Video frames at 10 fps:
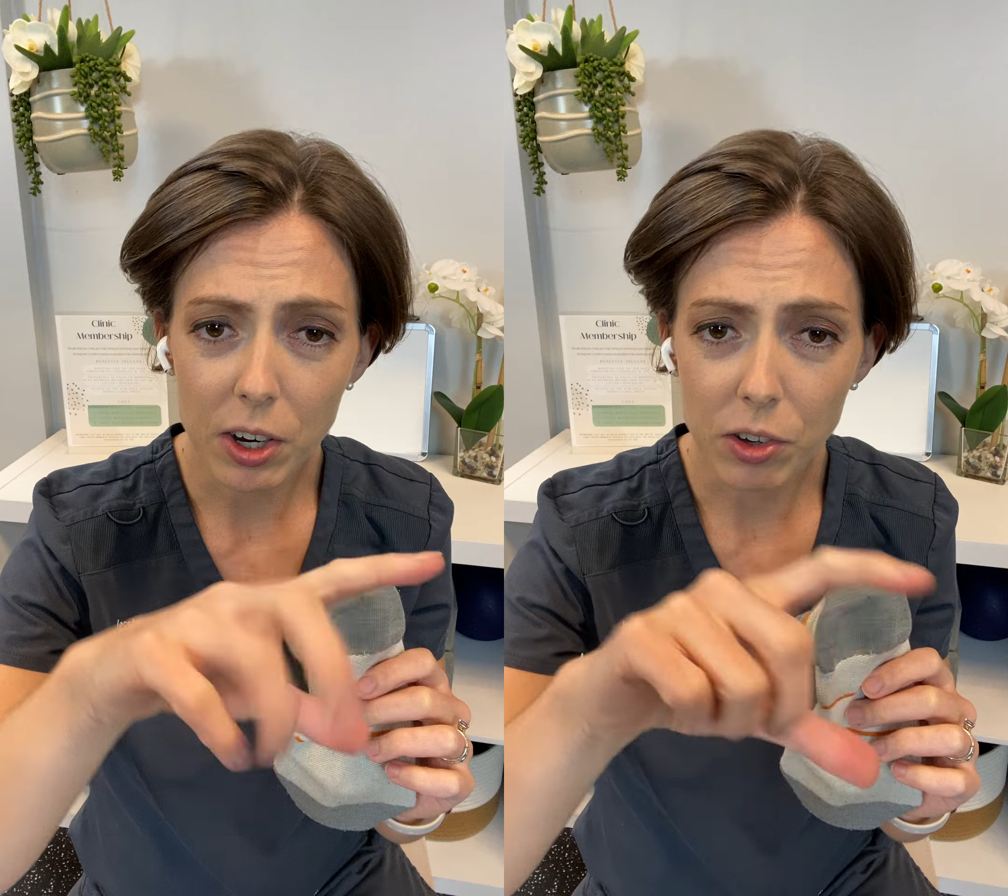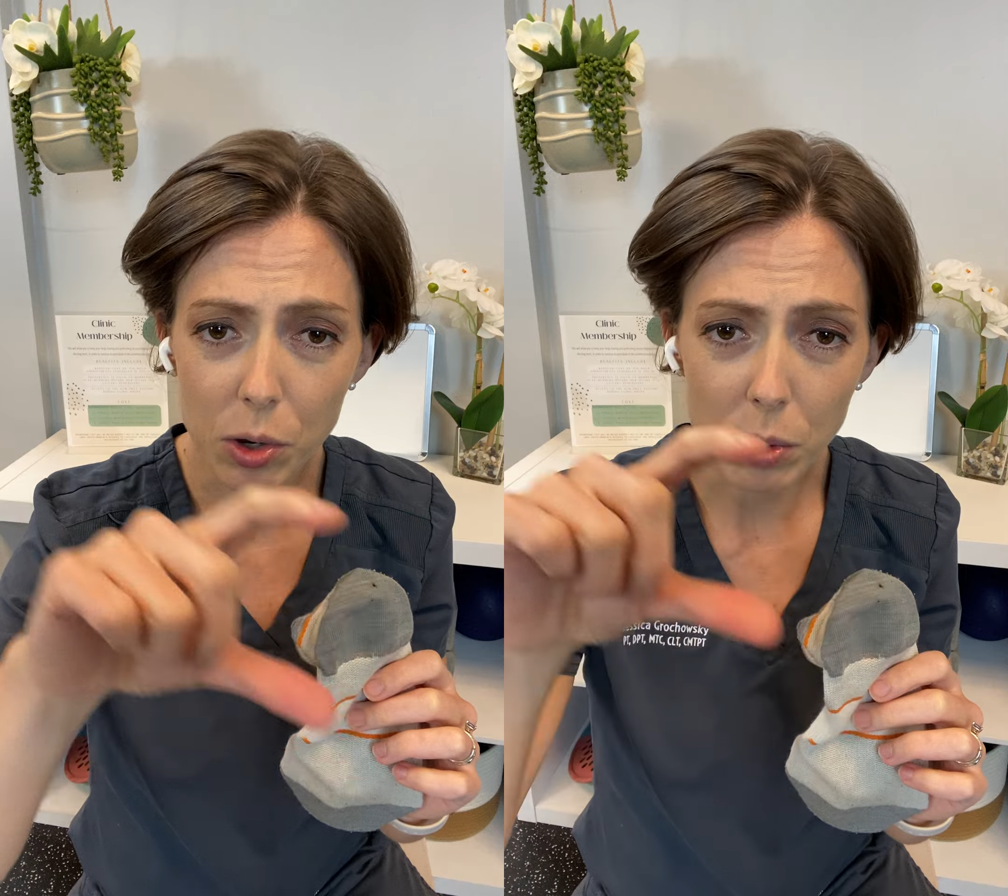
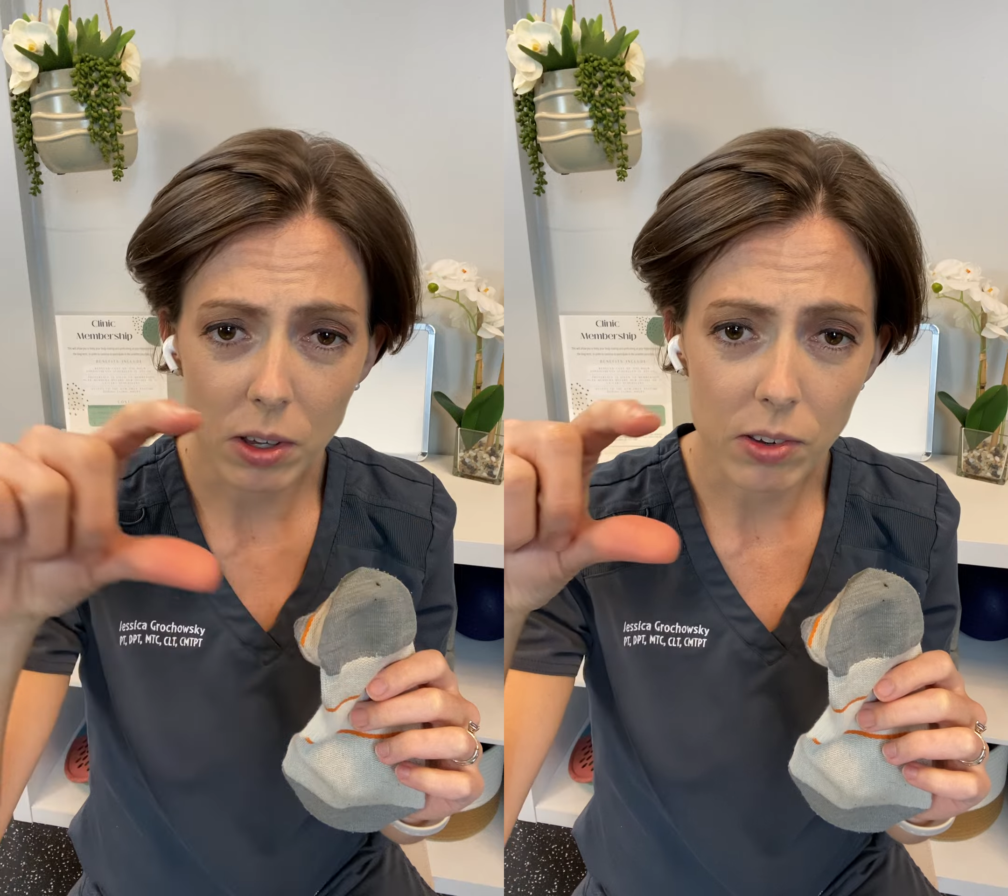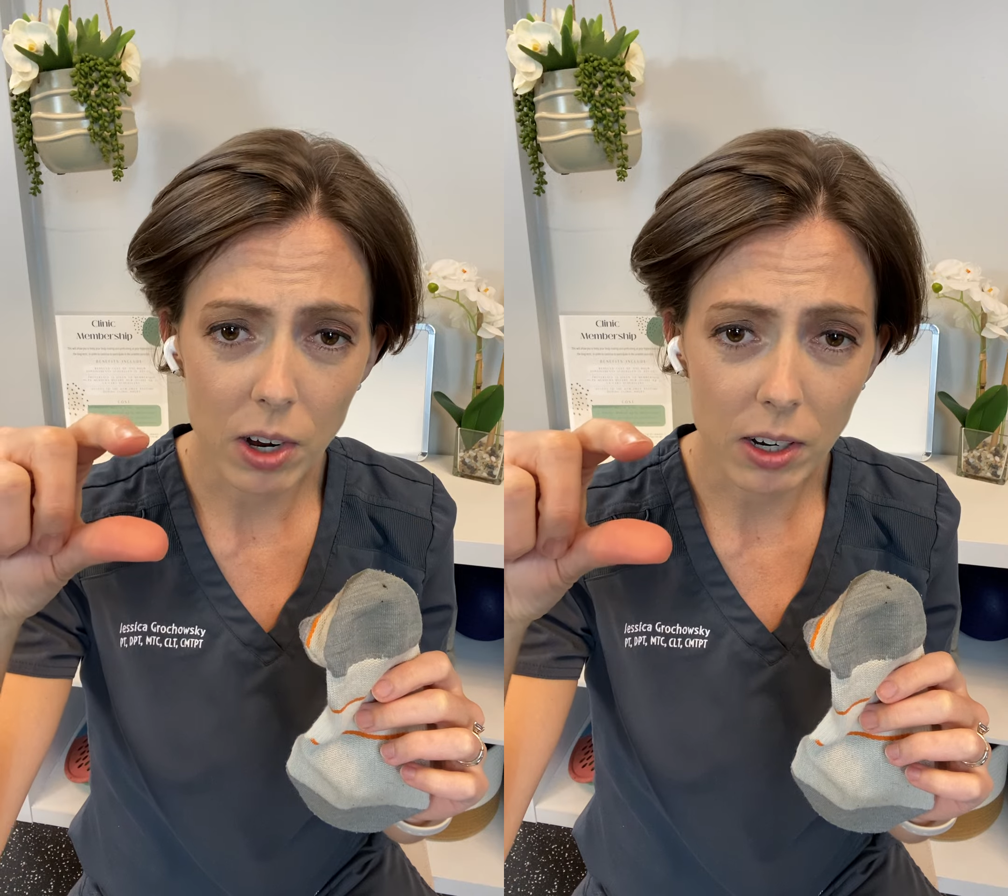So you want the
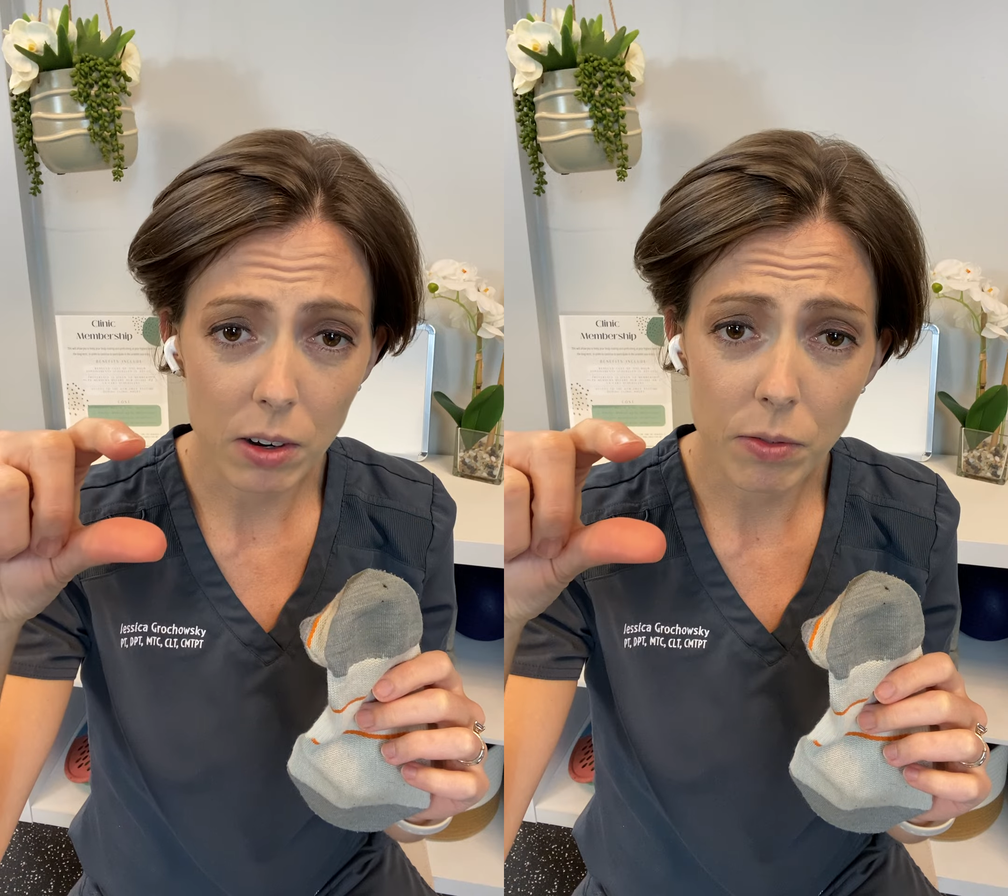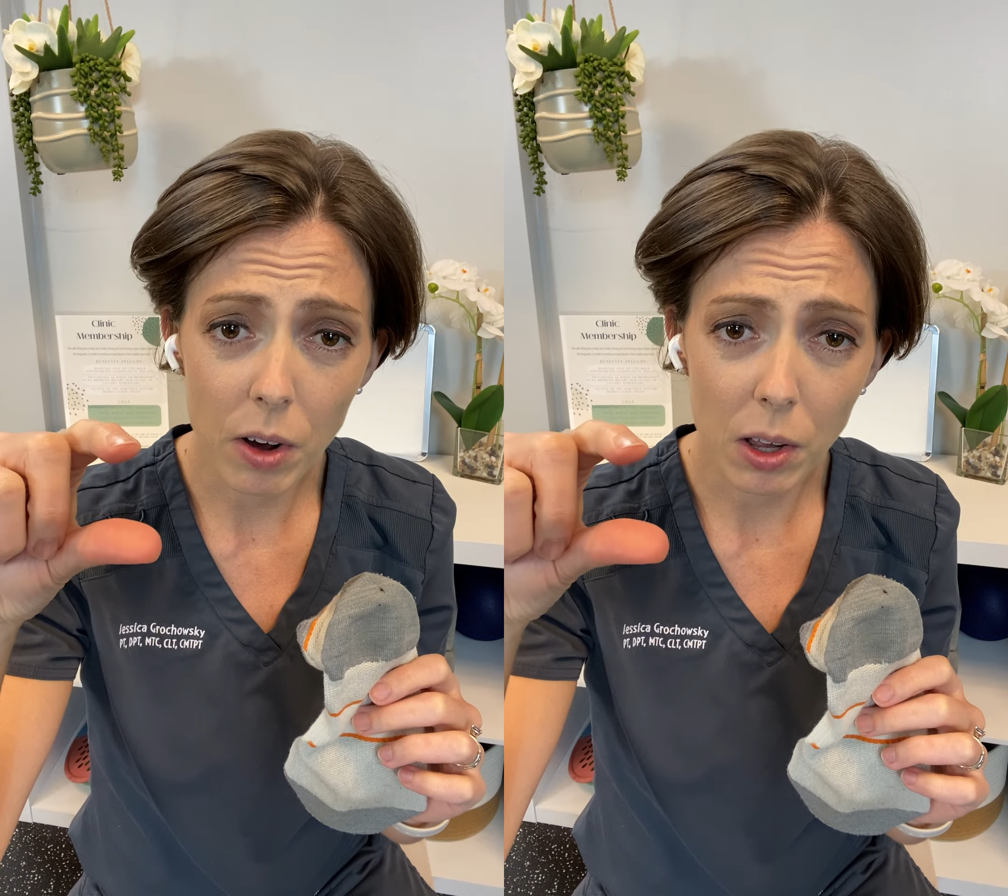sock to
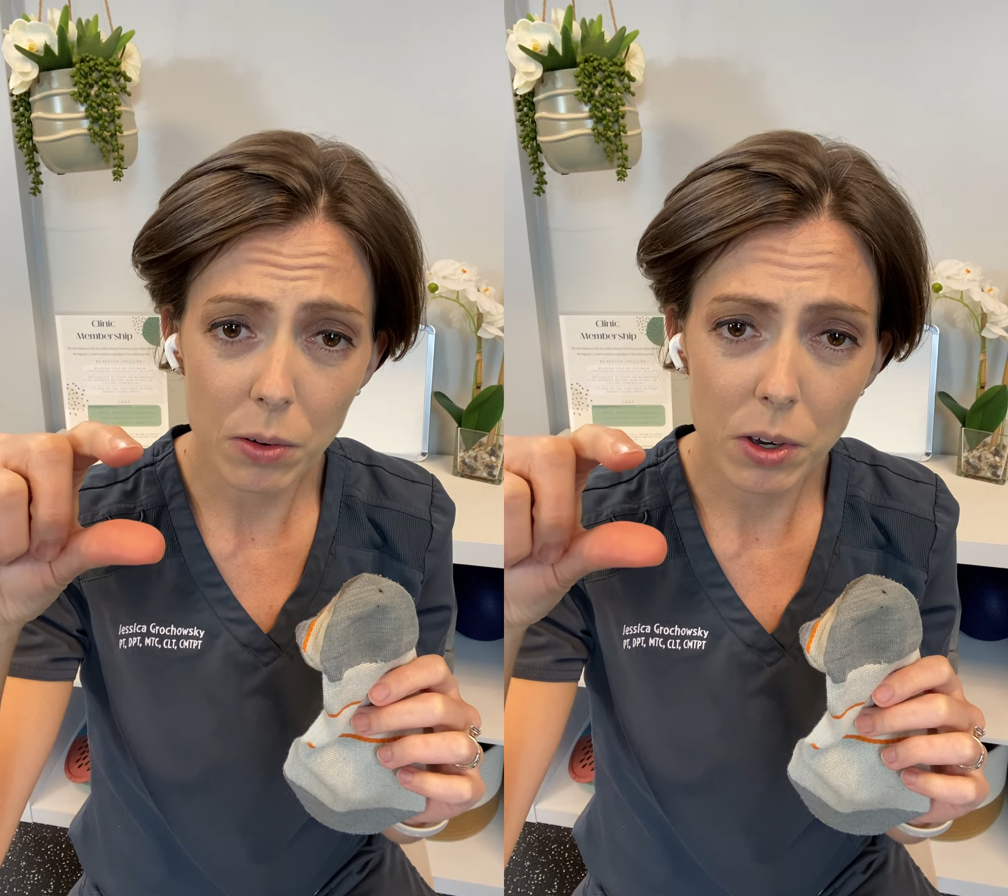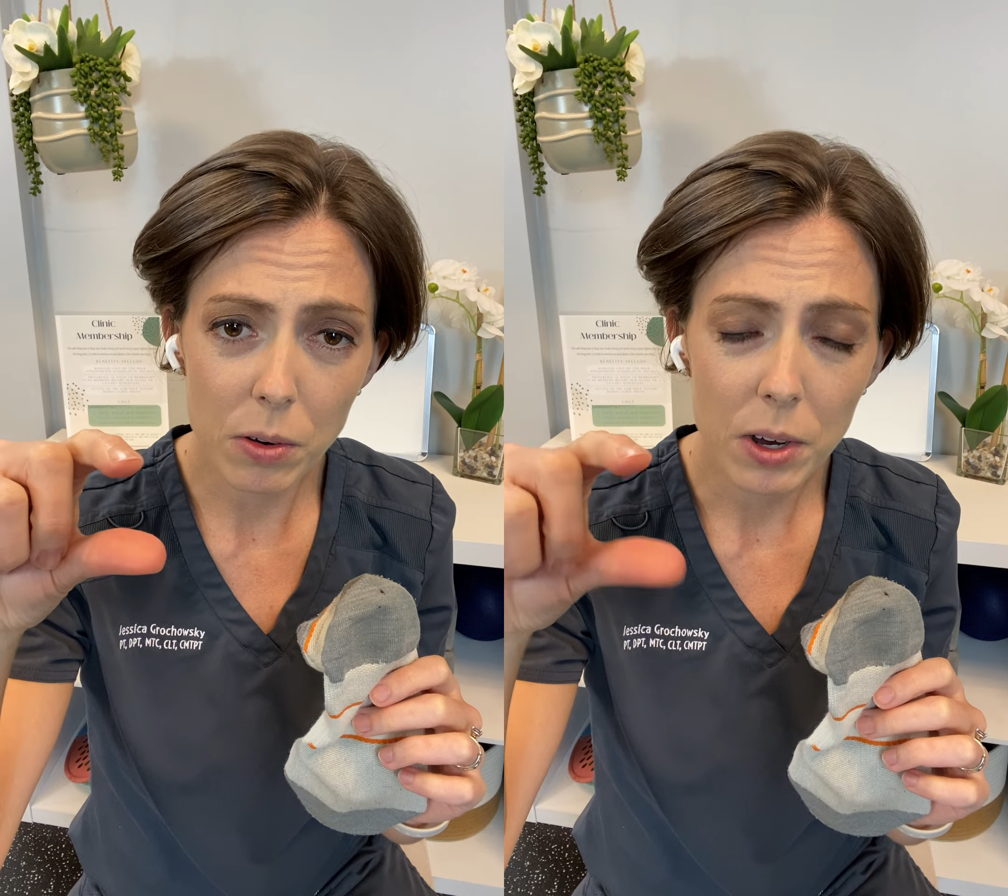follow
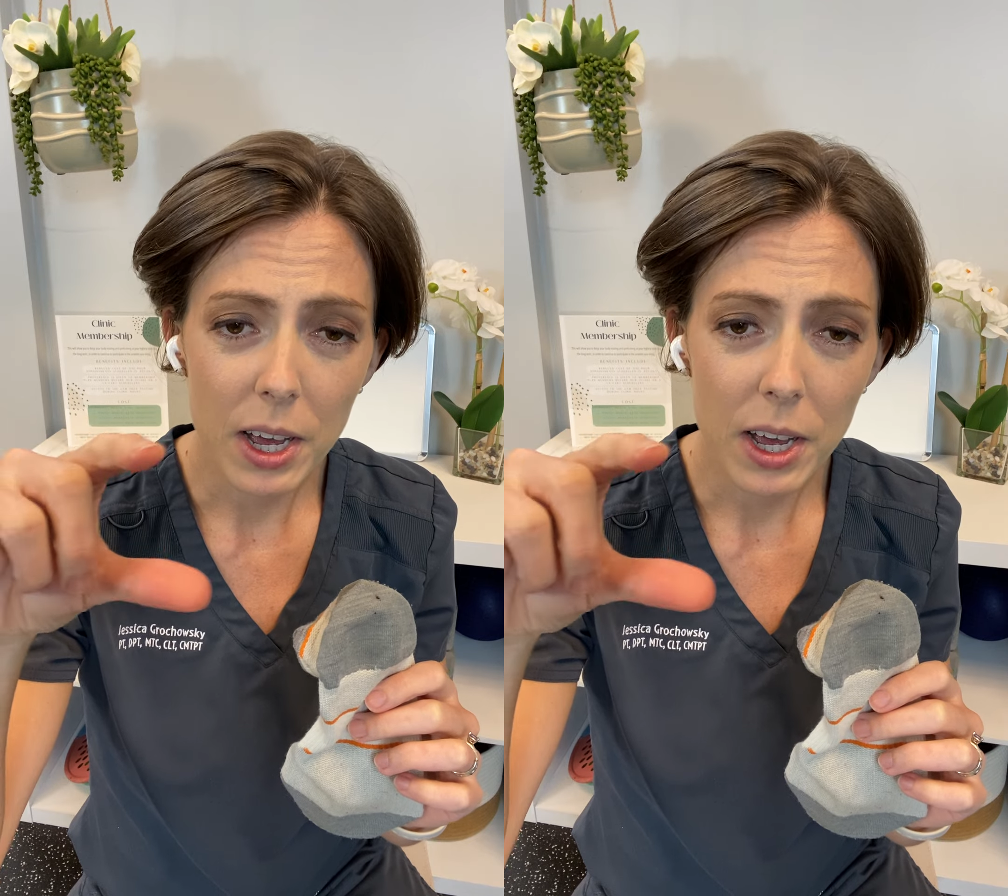you.